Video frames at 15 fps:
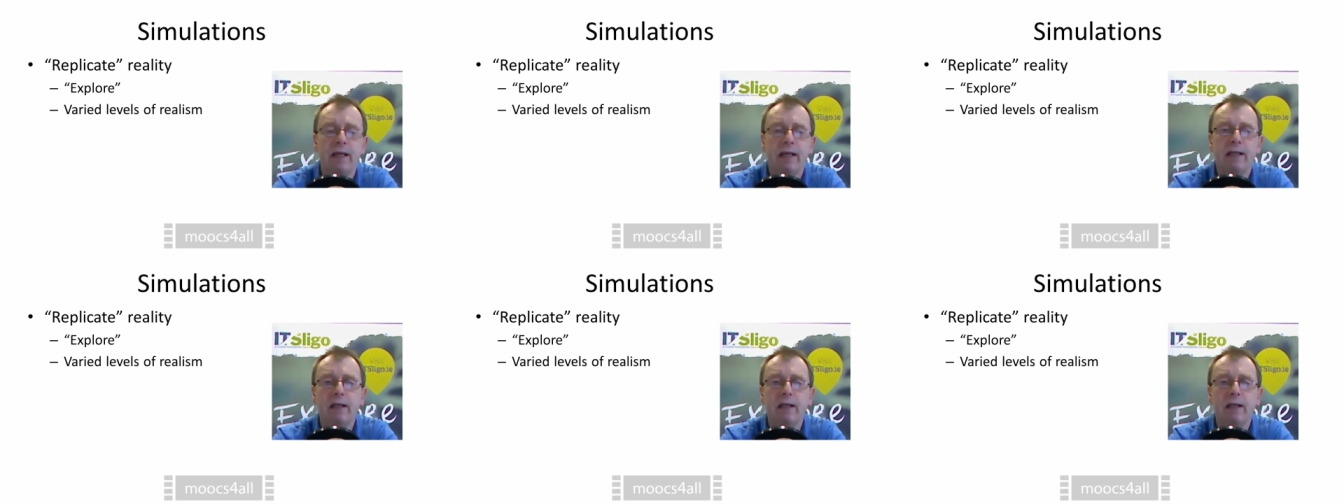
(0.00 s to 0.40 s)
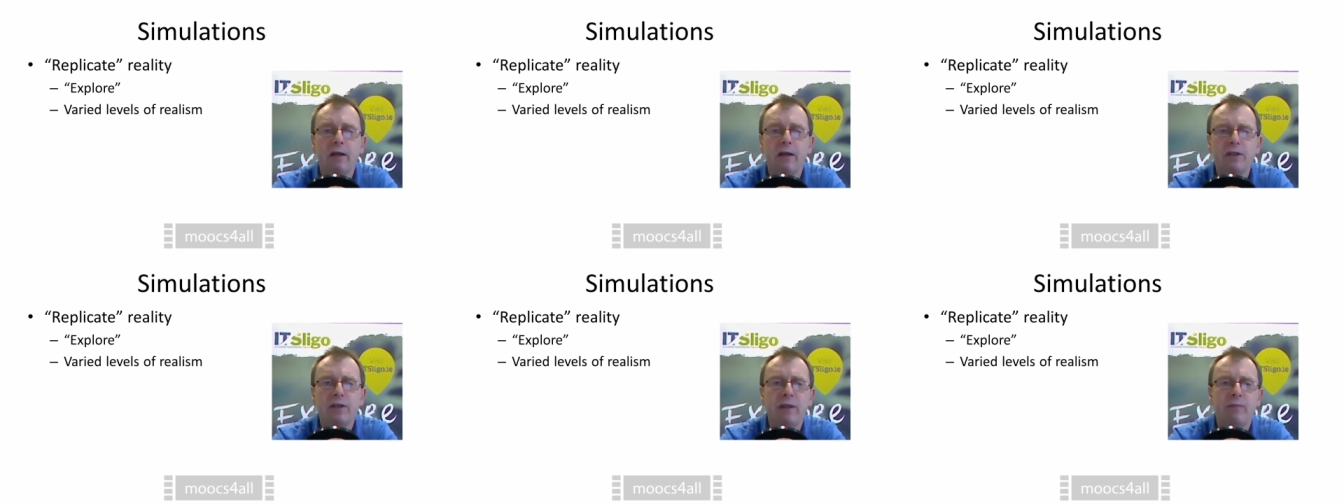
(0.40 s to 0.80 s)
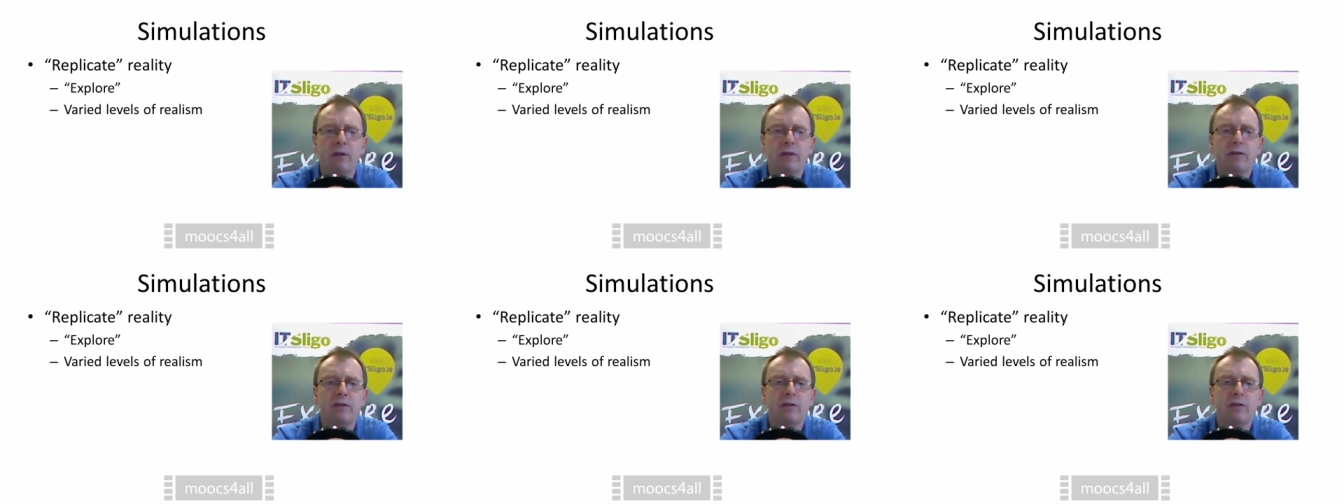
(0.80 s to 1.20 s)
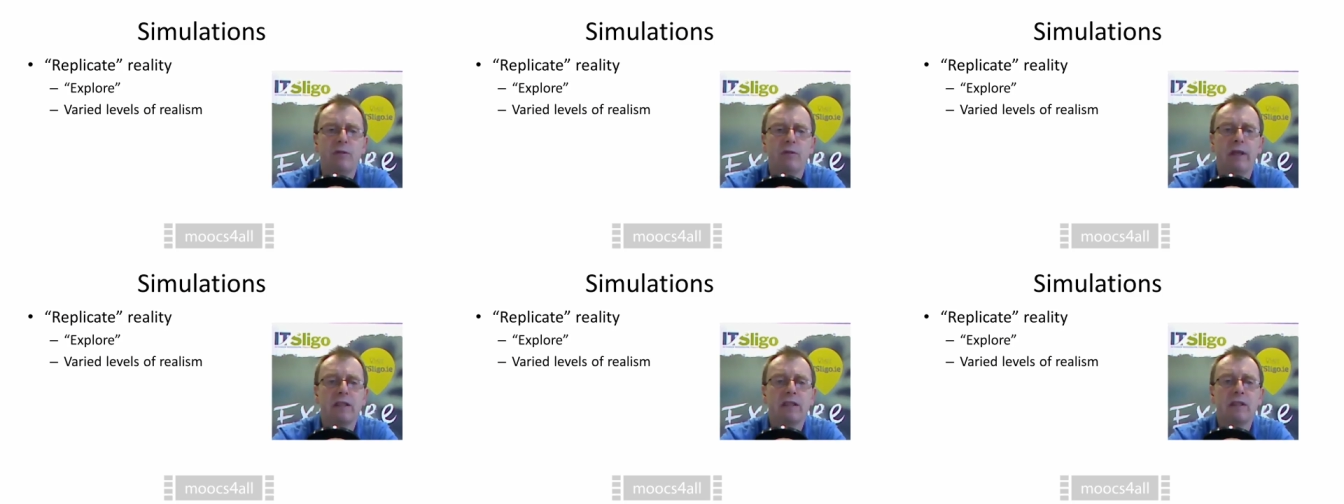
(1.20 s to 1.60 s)
It allows people to
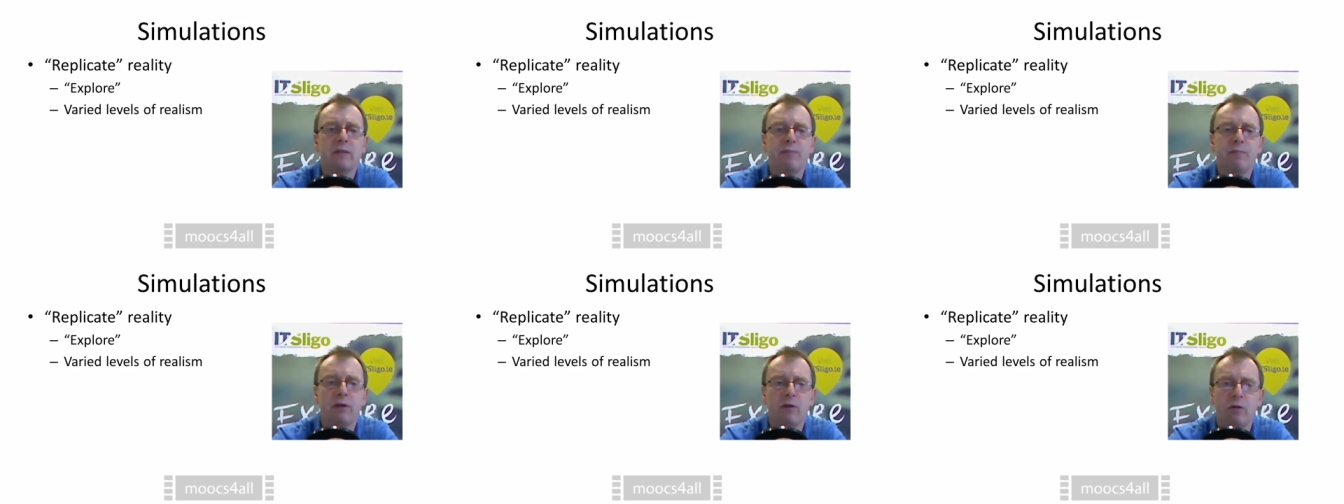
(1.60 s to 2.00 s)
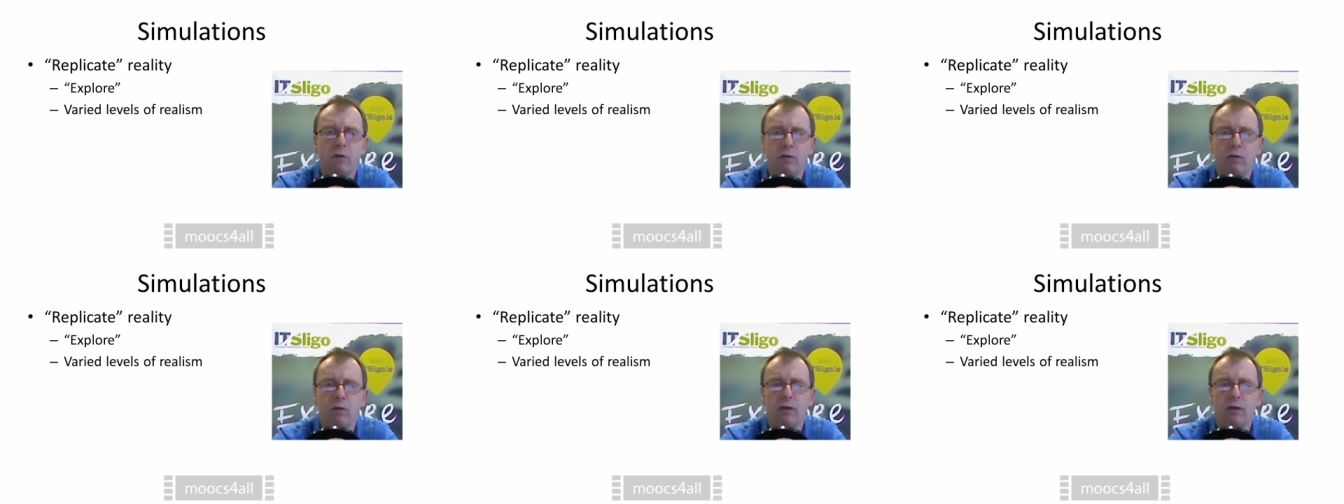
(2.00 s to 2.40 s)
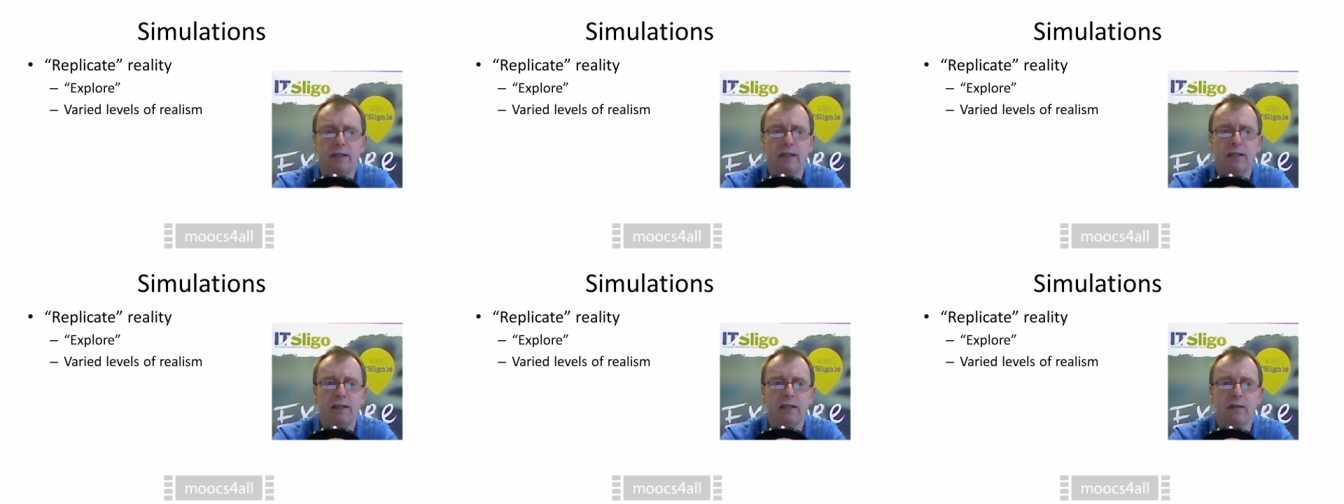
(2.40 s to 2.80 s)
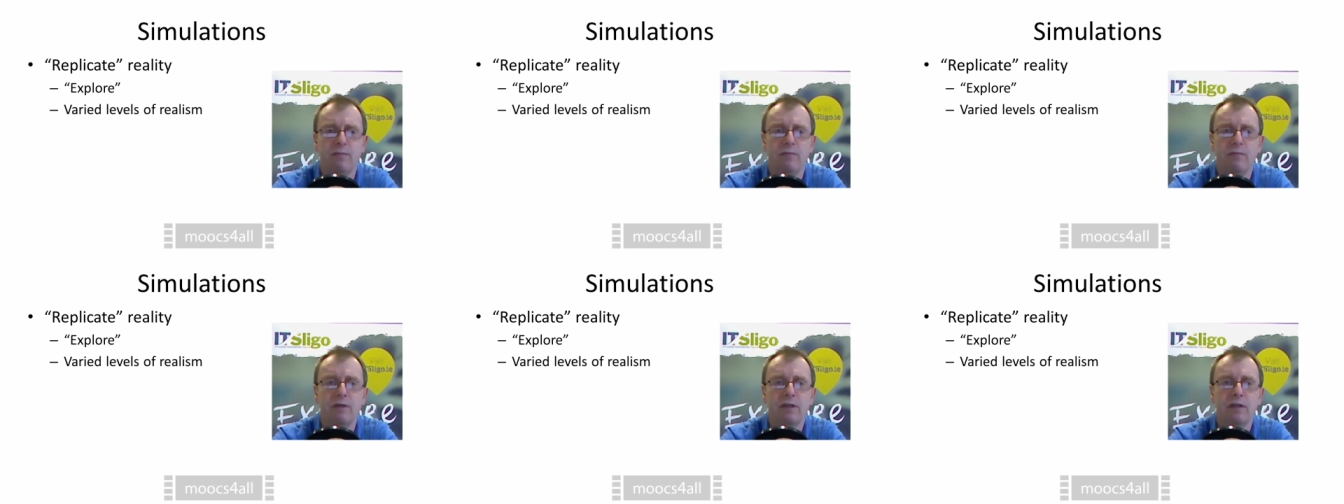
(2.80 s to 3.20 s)
explore
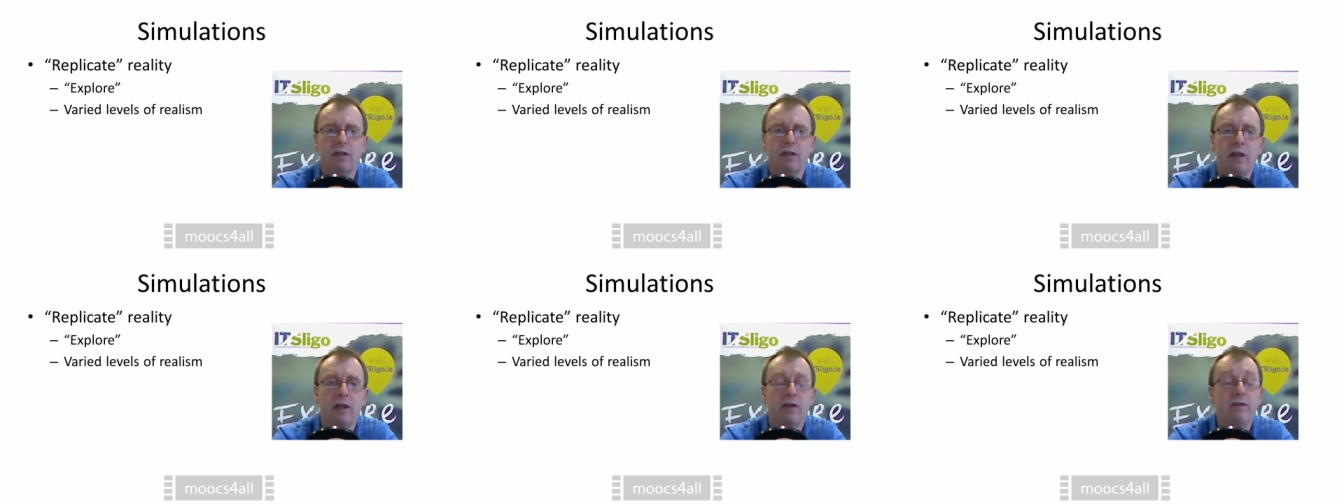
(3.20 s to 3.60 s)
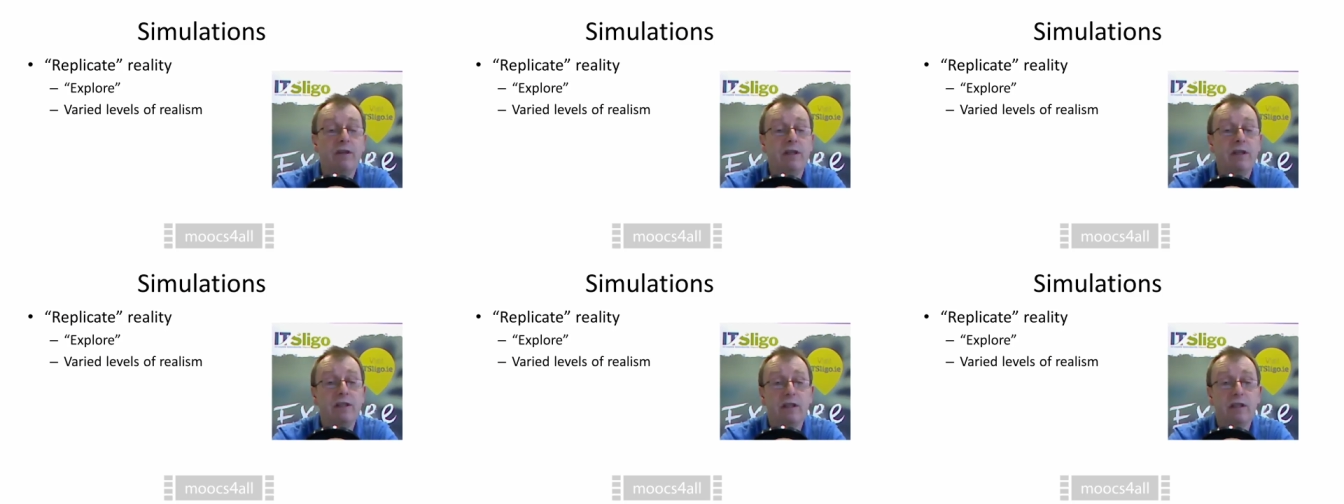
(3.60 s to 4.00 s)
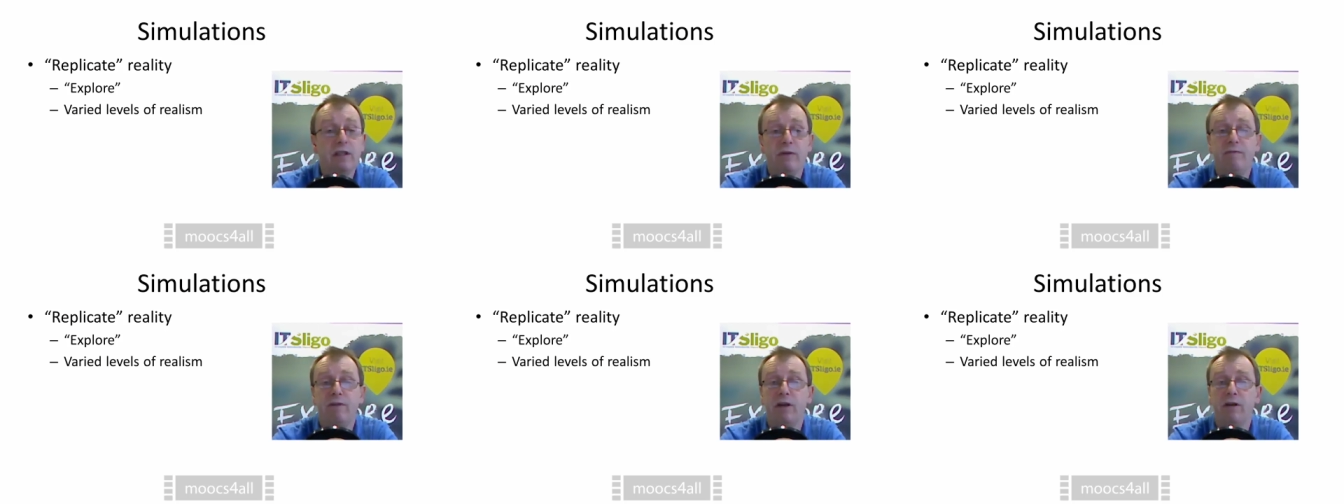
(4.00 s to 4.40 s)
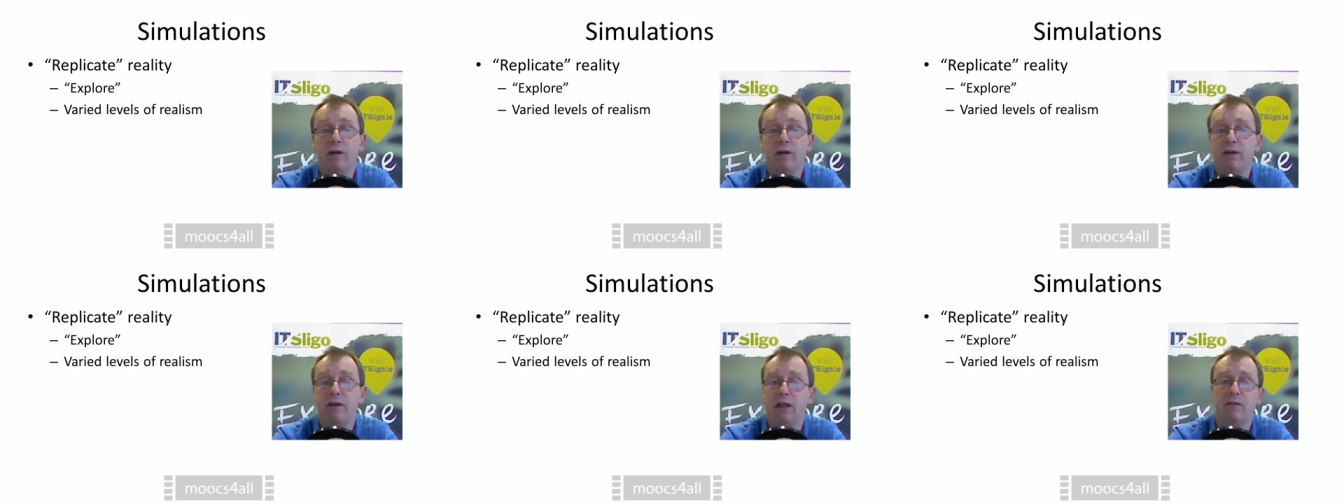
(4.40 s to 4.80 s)
systems. Now, these can be
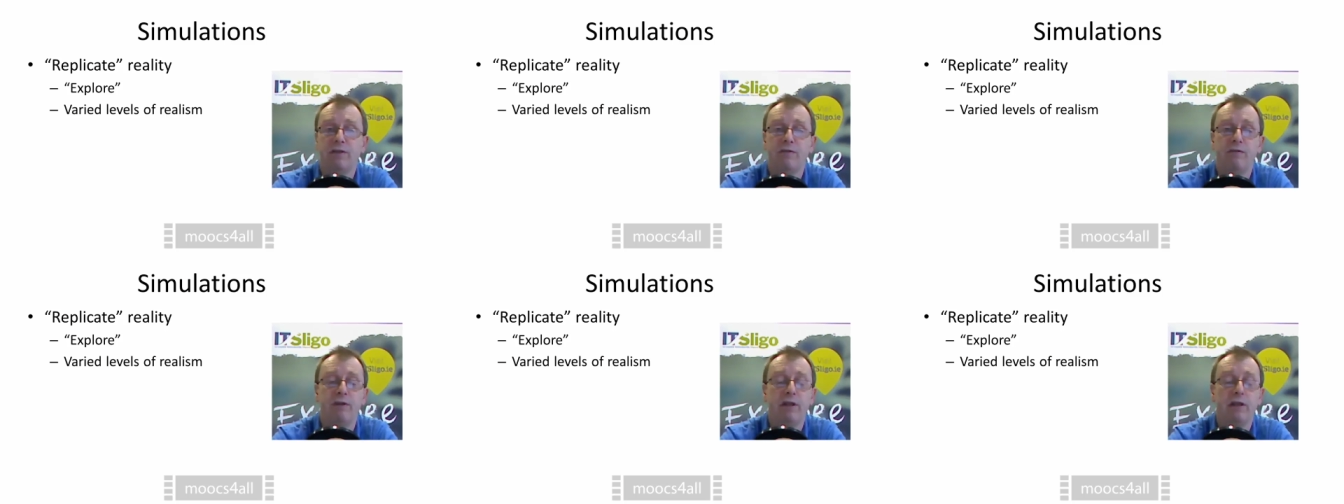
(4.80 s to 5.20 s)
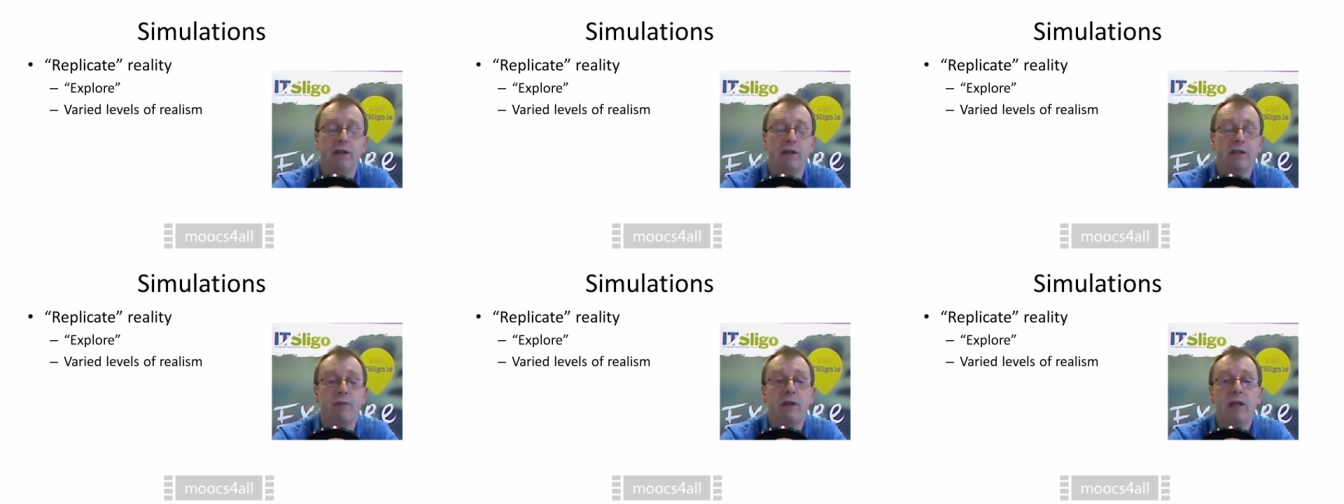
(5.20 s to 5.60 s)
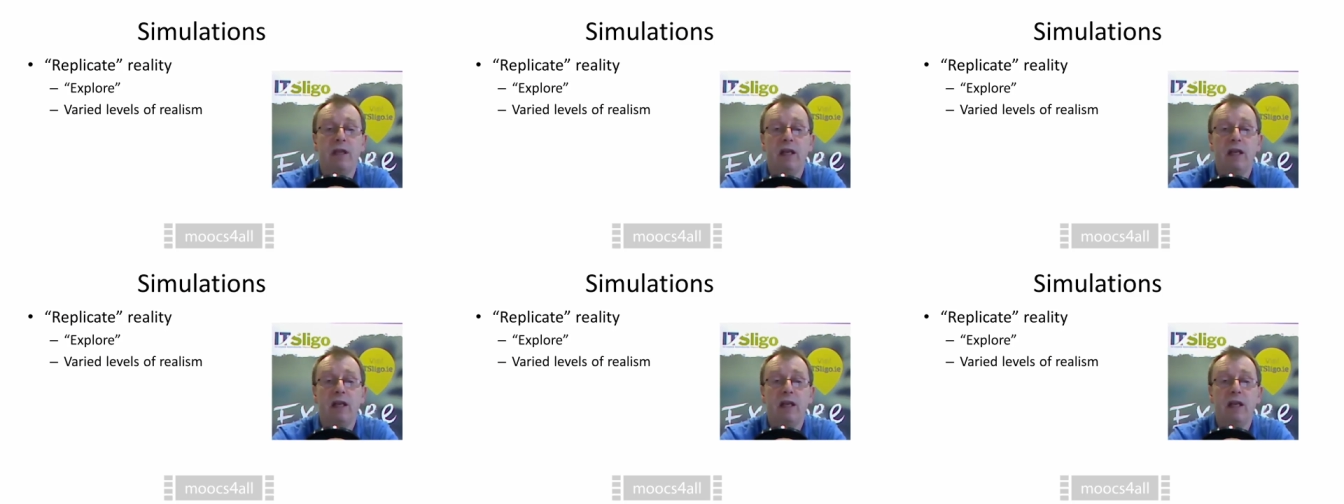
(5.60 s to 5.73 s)
varied levels of realism.